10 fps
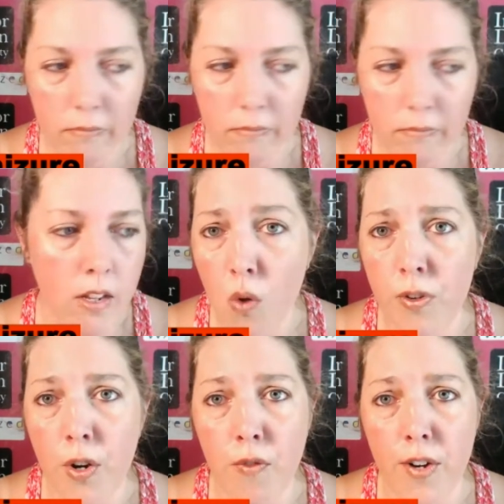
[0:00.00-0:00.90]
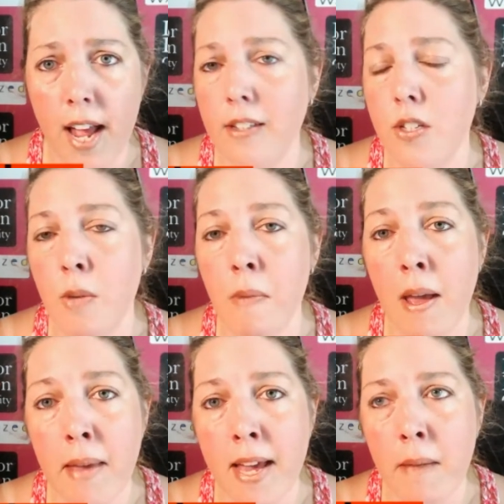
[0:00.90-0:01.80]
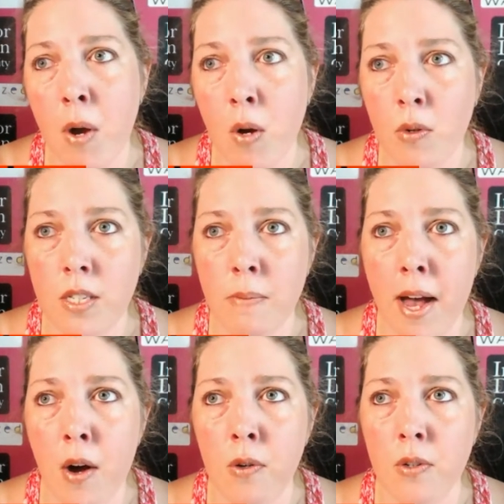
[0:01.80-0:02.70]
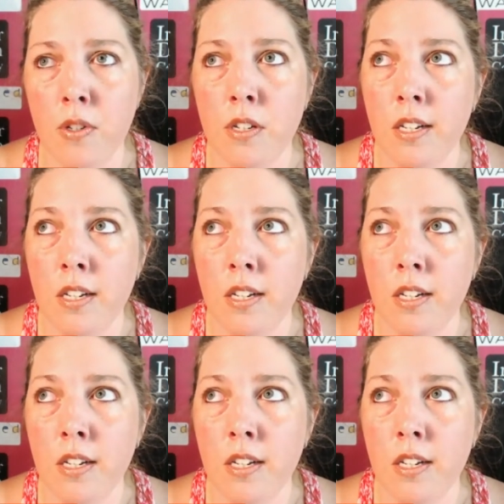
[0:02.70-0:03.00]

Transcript: over and over again. So you might make a post about,